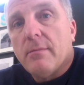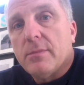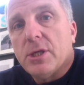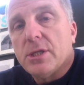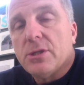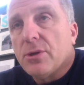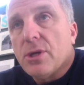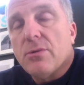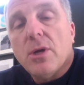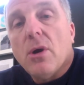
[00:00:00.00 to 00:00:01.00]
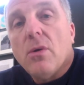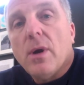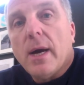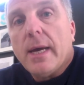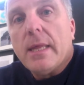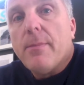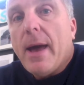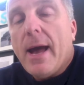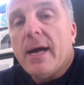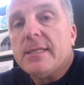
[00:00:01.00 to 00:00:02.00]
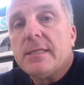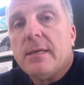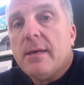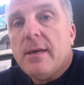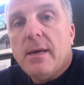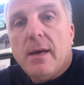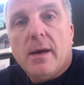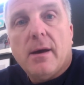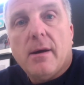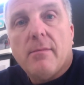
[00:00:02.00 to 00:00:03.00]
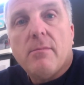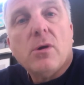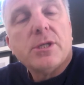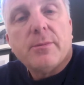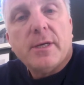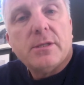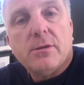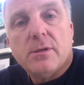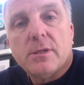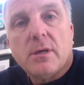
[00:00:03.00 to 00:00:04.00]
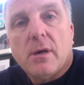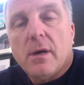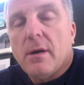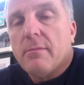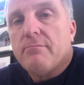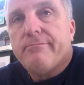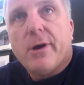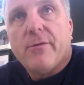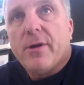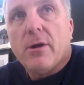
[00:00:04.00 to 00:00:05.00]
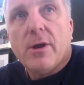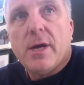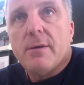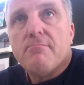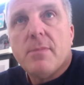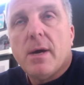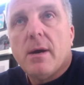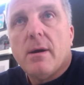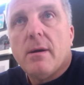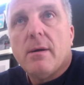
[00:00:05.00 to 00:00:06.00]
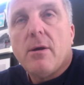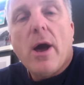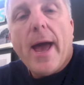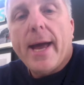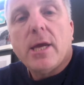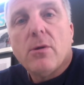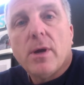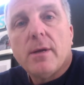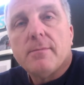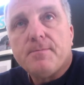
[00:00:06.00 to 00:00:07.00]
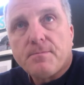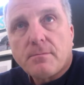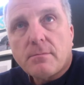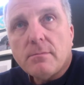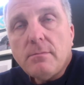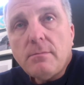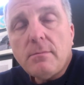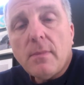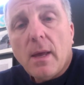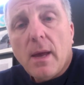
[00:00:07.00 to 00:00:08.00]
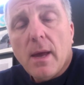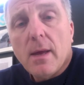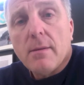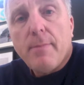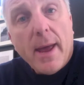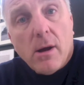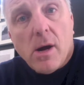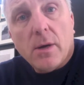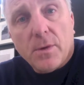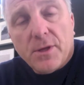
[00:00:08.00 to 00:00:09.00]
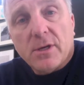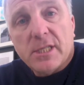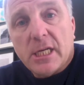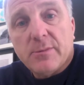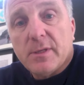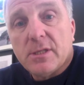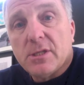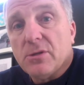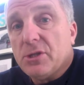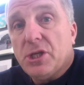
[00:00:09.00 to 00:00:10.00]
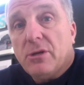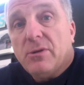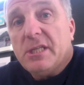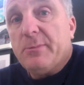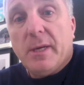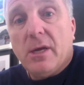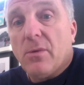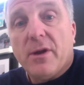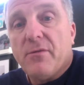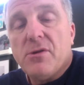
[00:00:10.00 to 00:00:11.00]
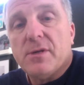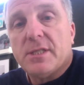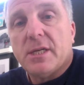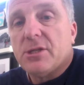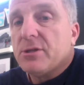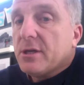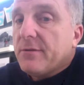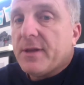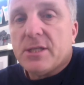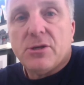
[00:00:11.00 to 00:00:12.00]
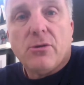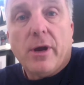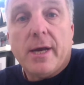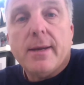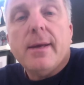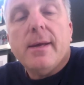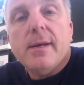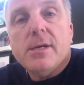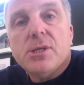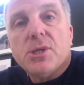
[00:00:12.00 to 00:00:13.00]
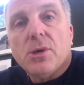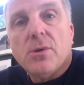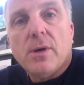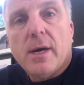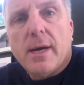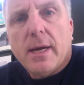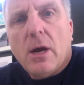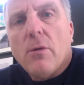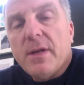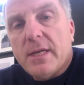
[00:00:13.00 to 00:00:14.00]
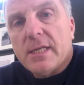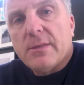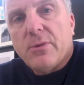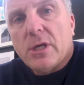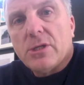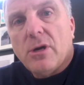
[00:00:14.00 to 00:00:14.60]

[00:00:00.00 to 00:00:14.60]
just so that you know, in the past, most of my students are very accurate and bang on with their assessments. And so generally speaking, whatever you assess yourself, that's your grade. So hopefully it takes the pressure